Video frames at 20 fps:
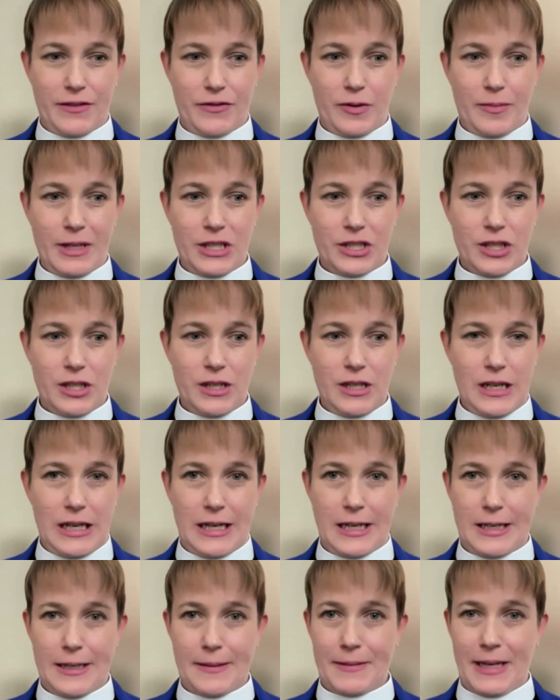information.
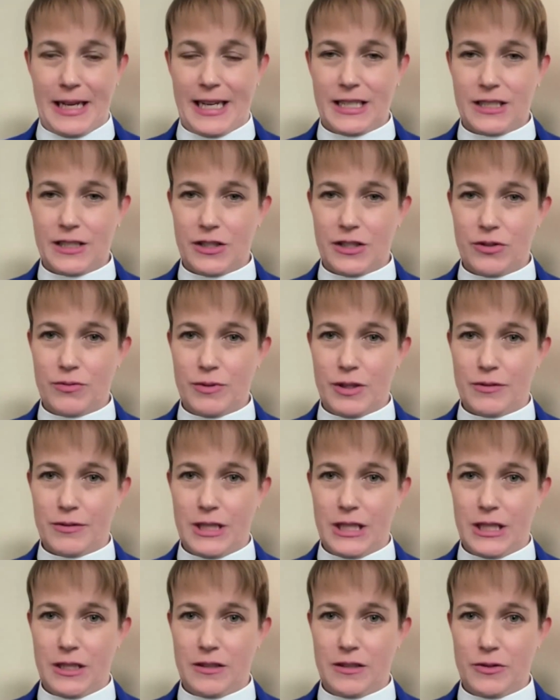As you all
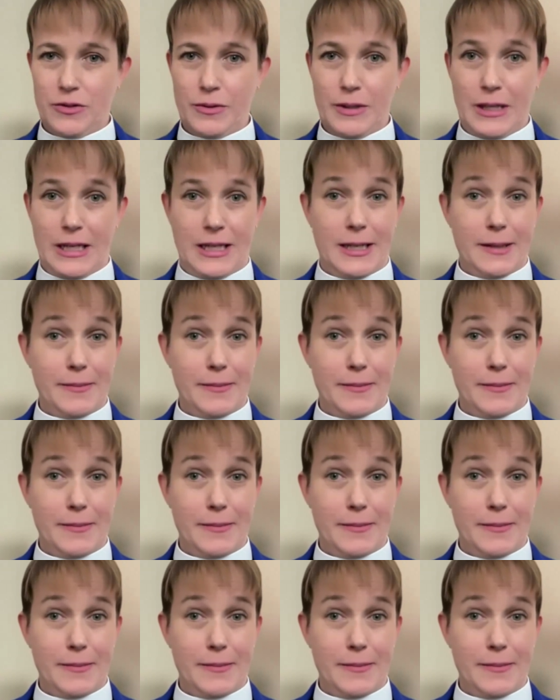know,